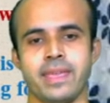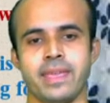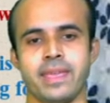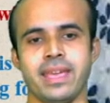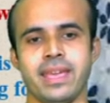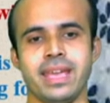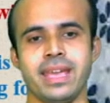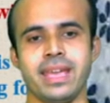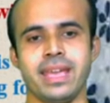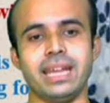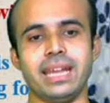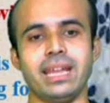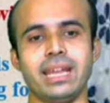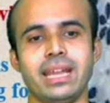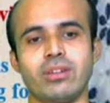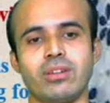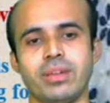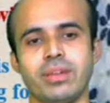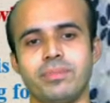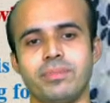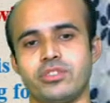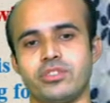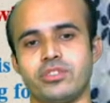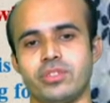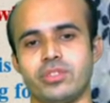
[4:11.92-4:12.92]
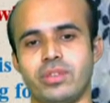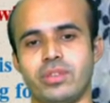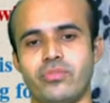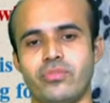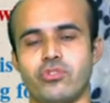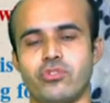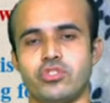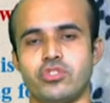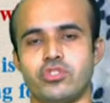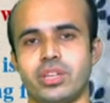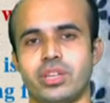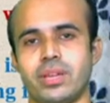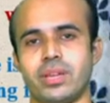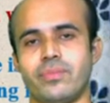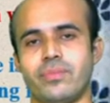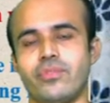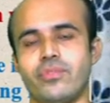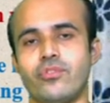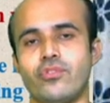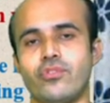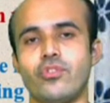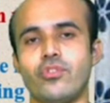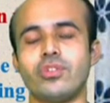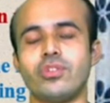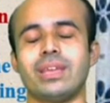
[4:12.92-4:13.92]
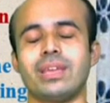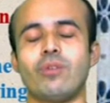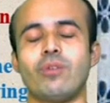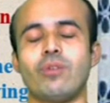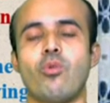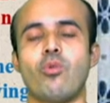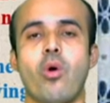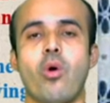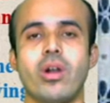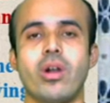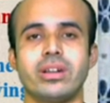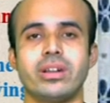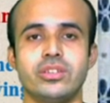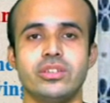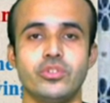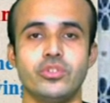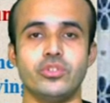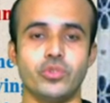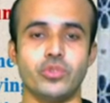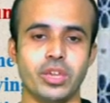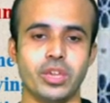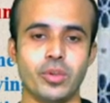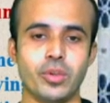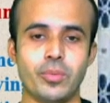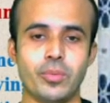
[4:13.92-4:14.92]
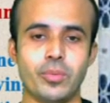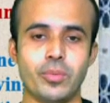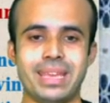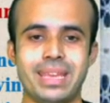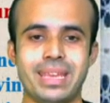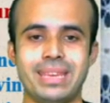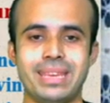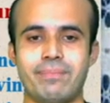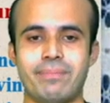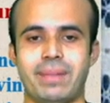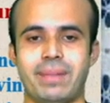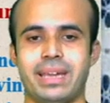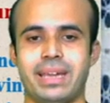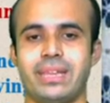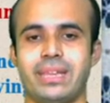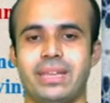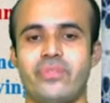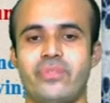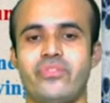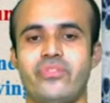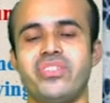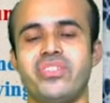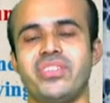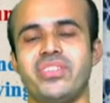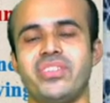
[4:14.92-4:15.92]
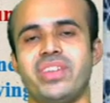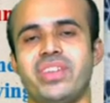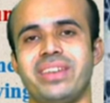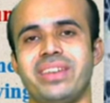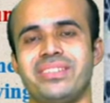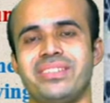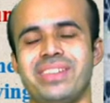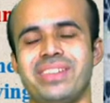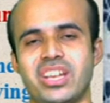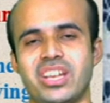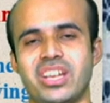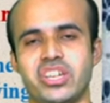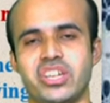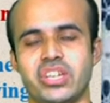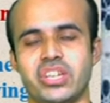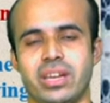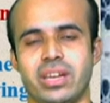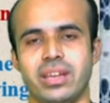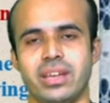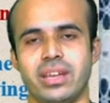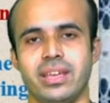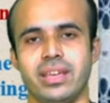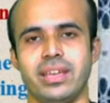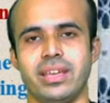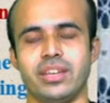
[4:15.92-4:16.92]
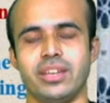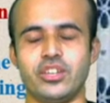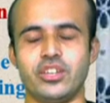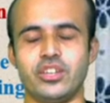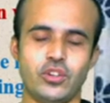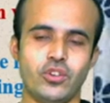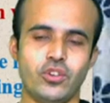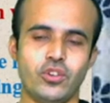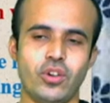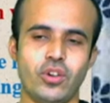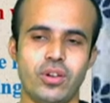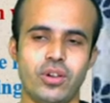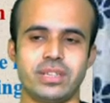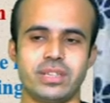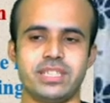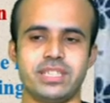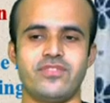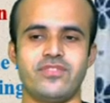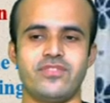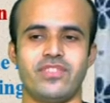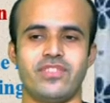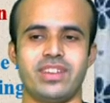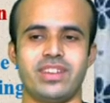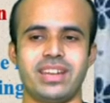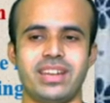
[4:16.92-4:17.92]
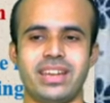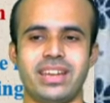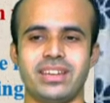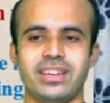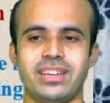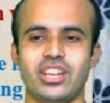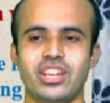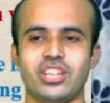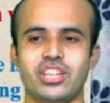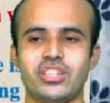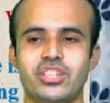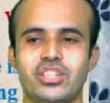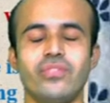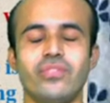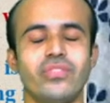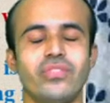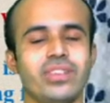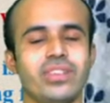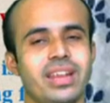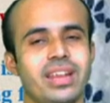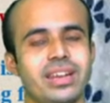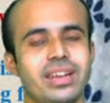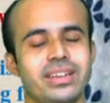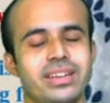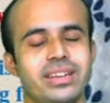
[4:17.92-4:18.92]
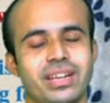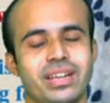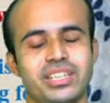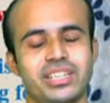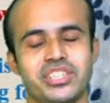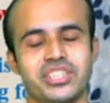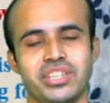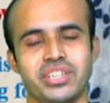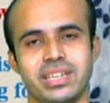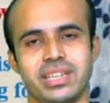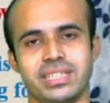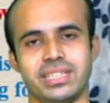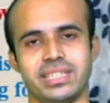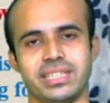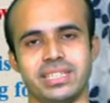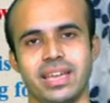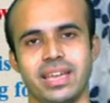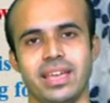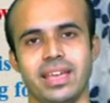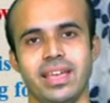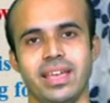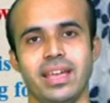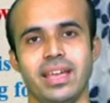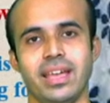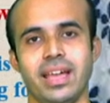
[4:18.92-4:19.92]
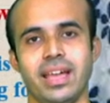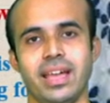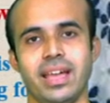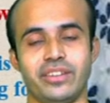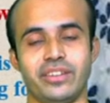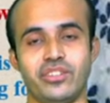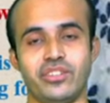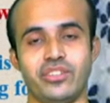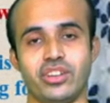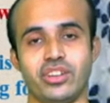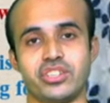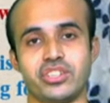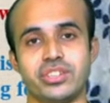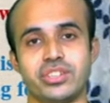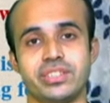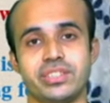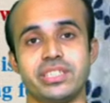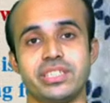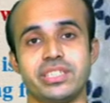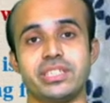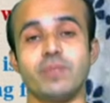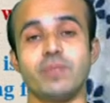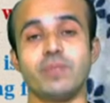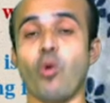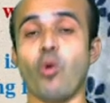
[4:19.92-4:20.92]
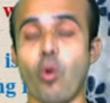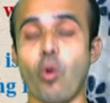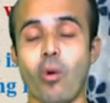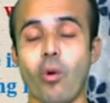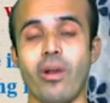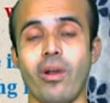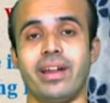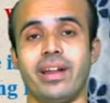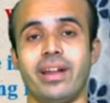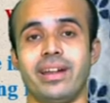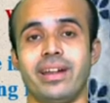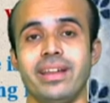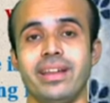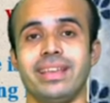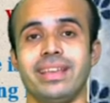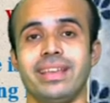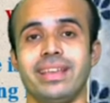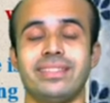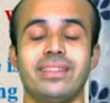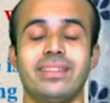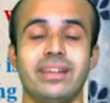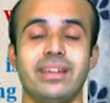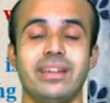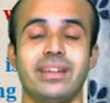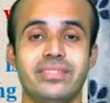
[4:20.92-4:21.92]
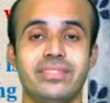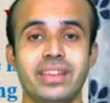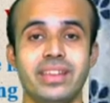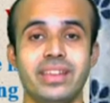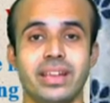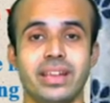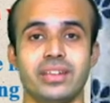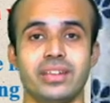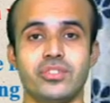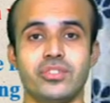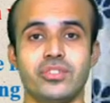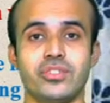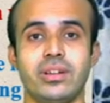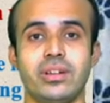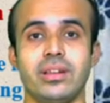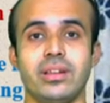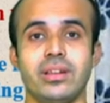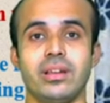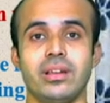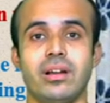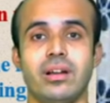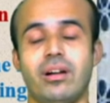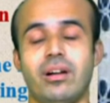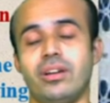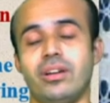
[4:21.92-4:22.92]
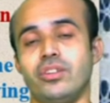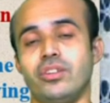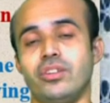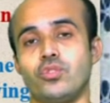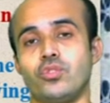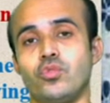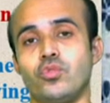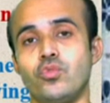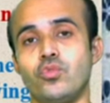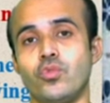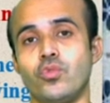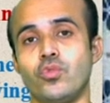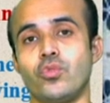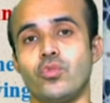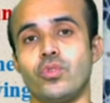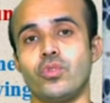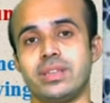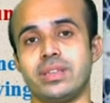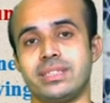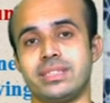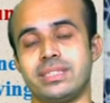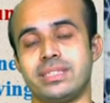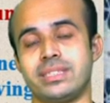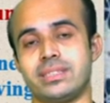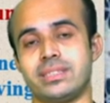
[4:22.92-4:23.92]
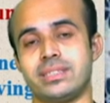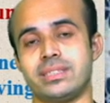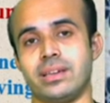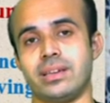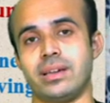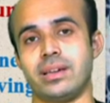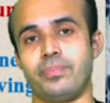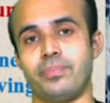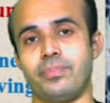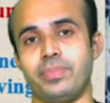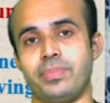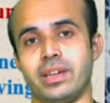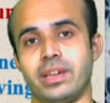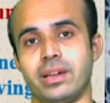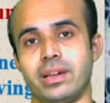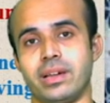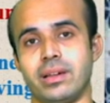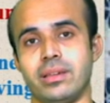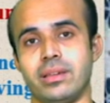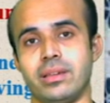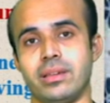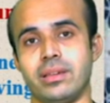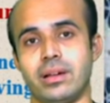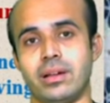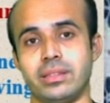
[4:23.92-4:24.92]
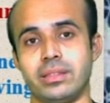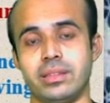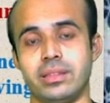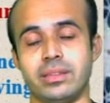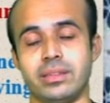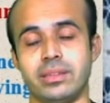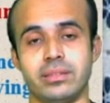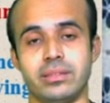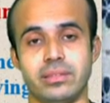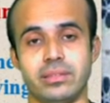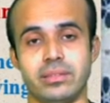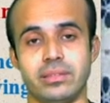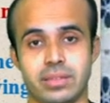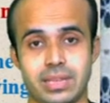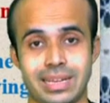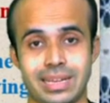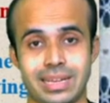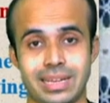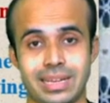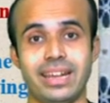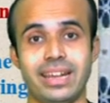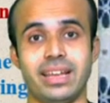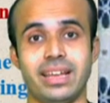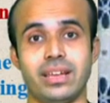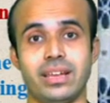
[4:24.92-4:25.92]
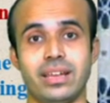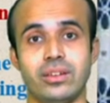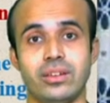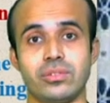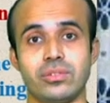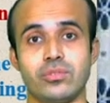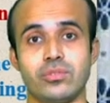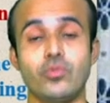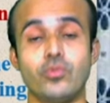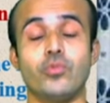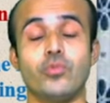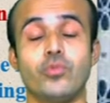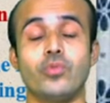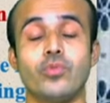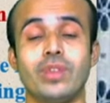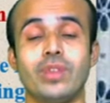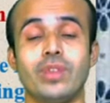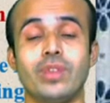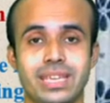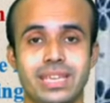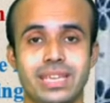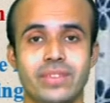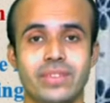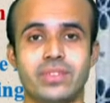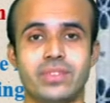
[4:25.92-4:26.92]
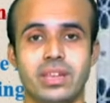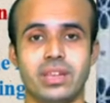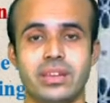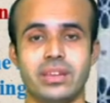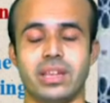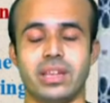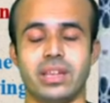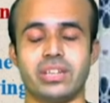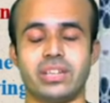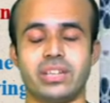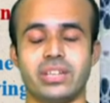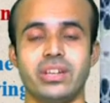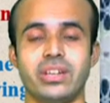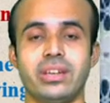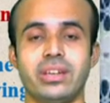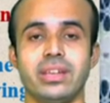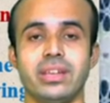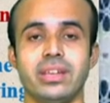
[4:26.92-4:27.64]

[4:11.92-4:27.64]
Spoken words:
And now coming to the question number 4, the what do you mean by the free range direction? Do you know what is free range direction? Free range direction is a direction system where the director or who is the leader who will give the direction,